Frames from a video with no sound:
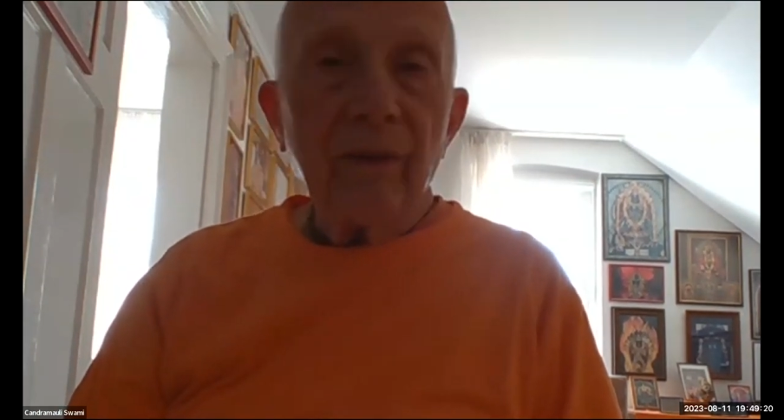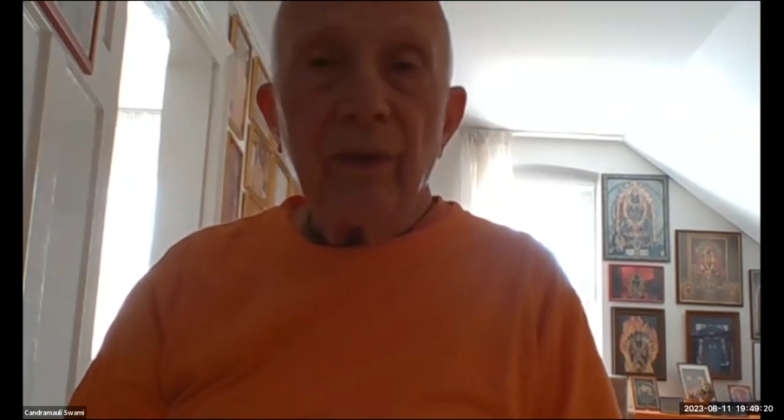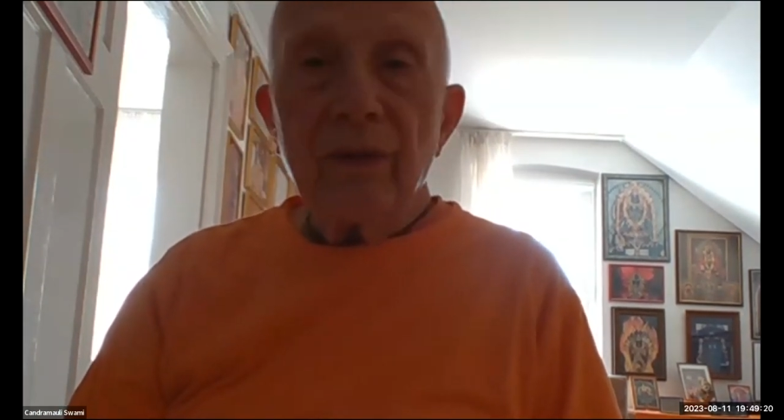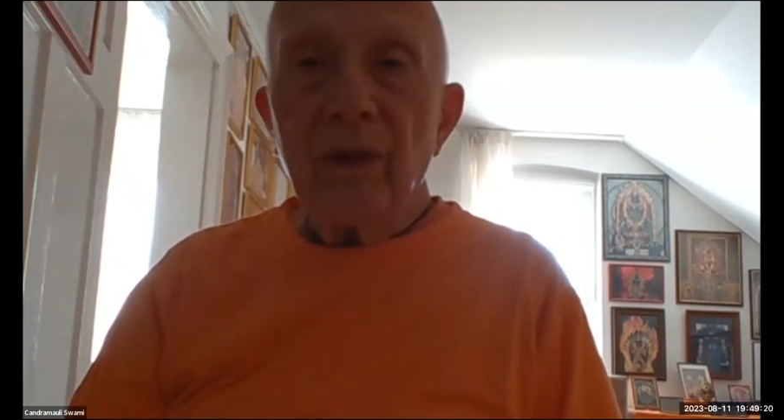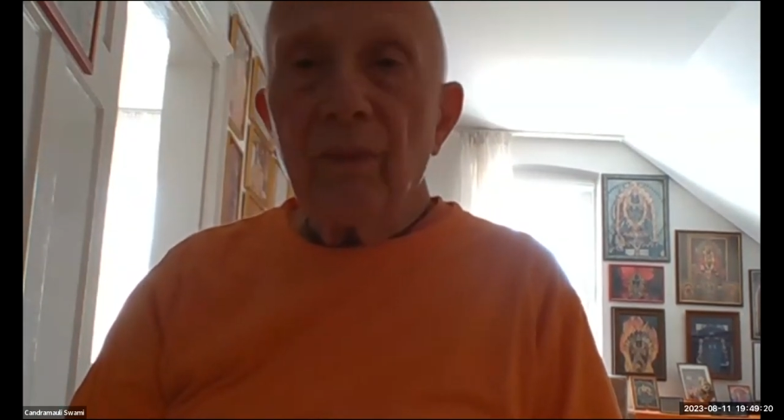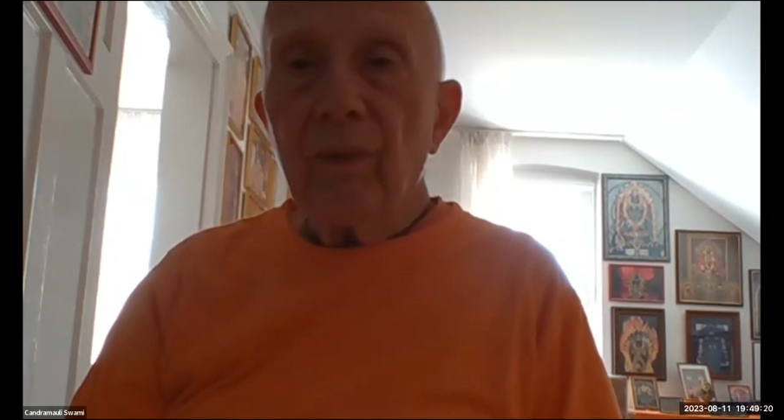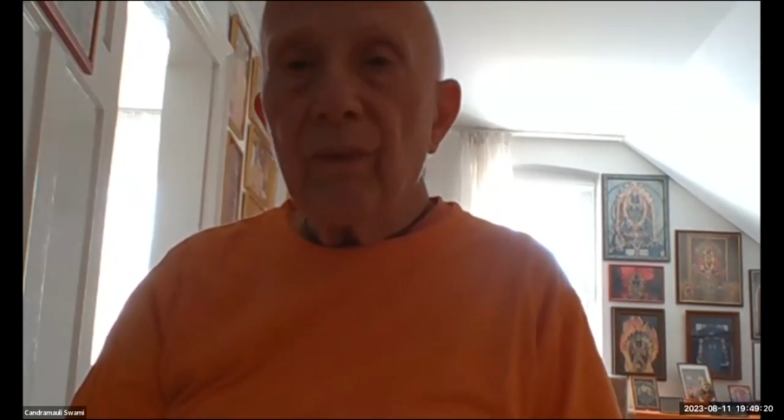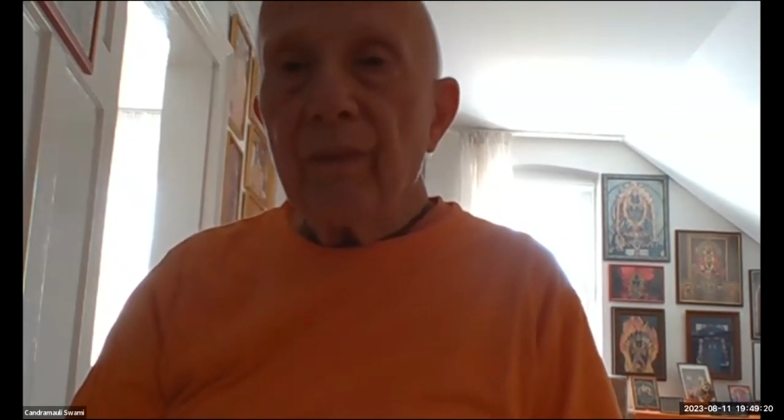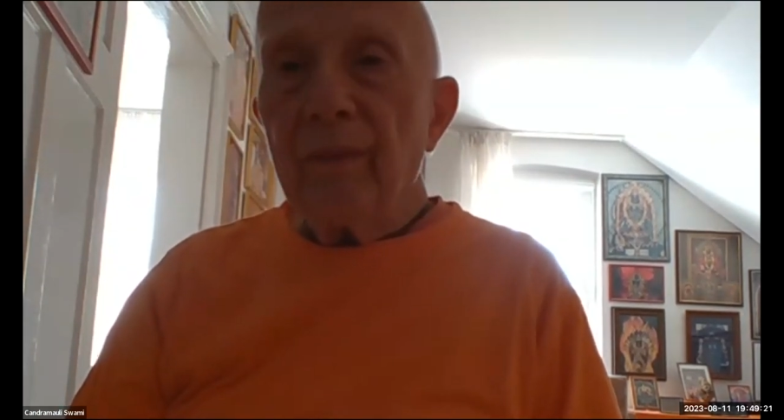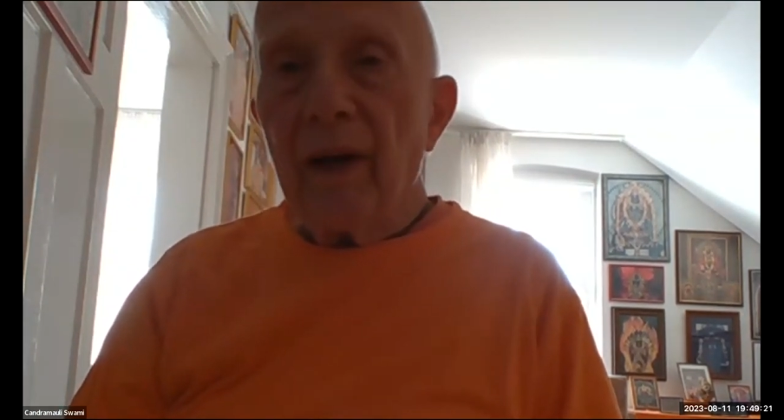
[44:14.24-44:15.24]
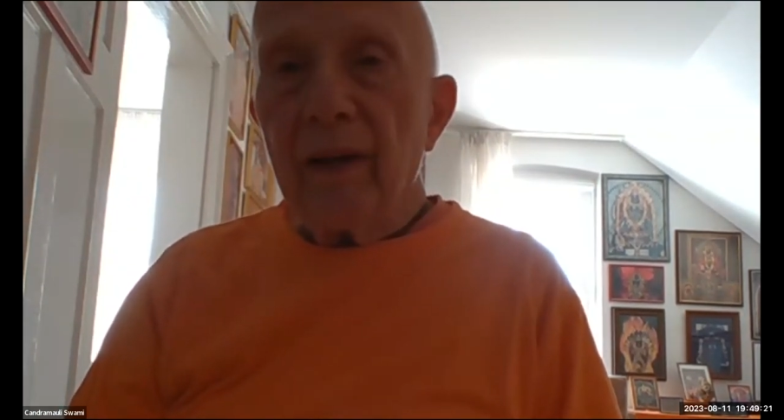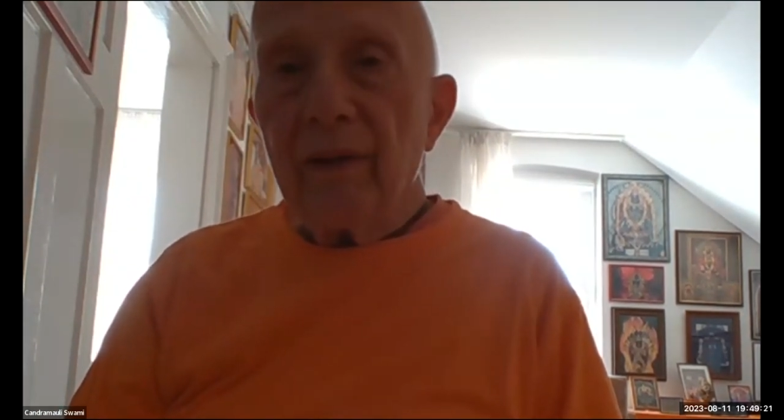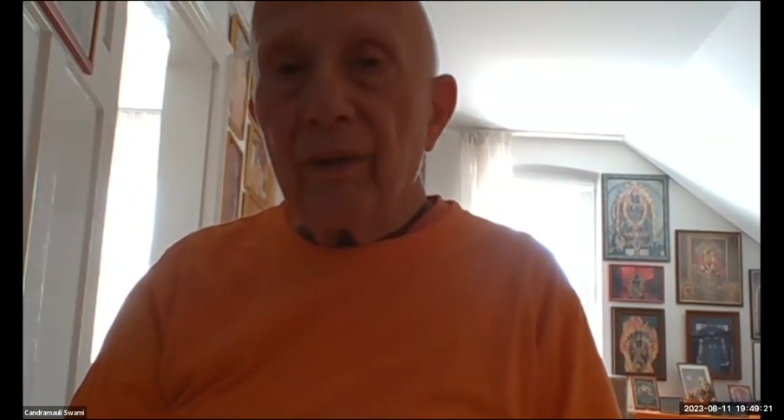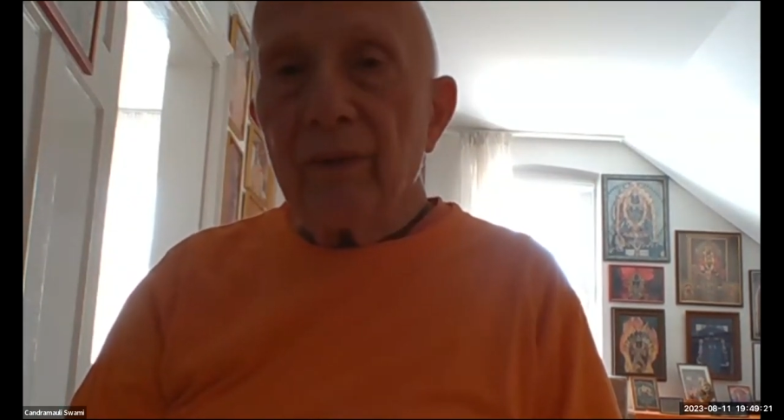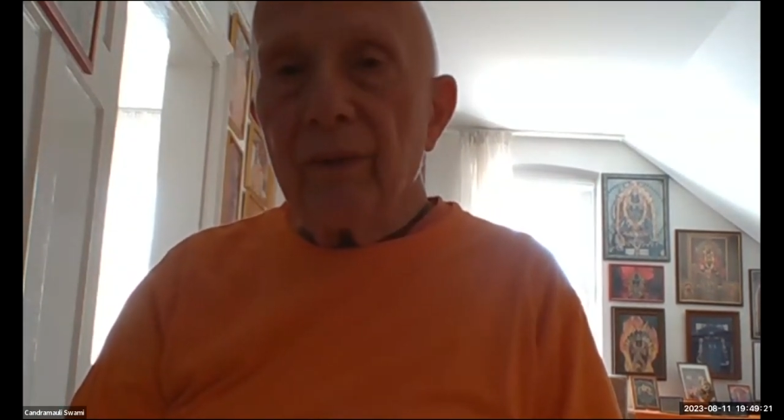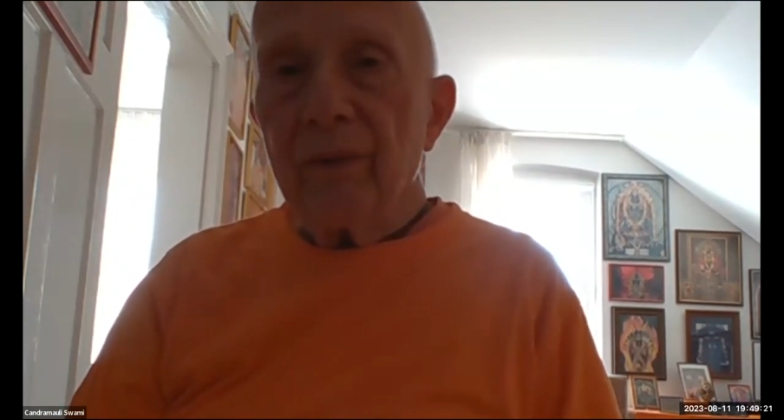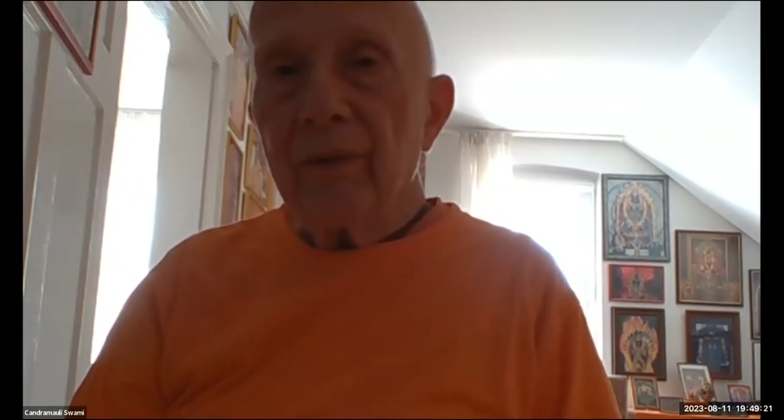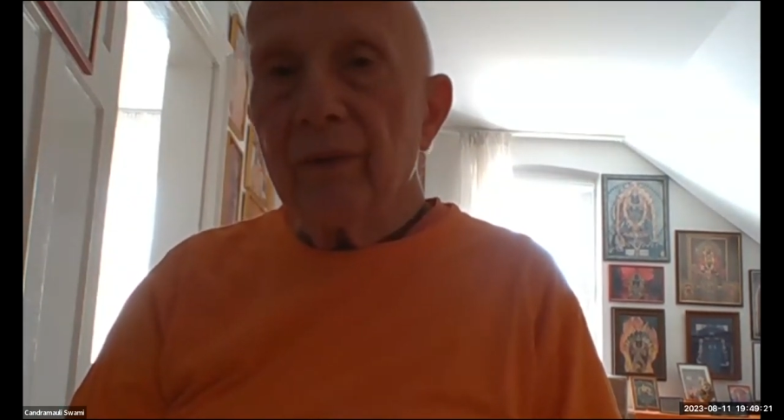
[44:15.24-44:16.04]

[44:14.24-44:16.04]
But Krishna will remind you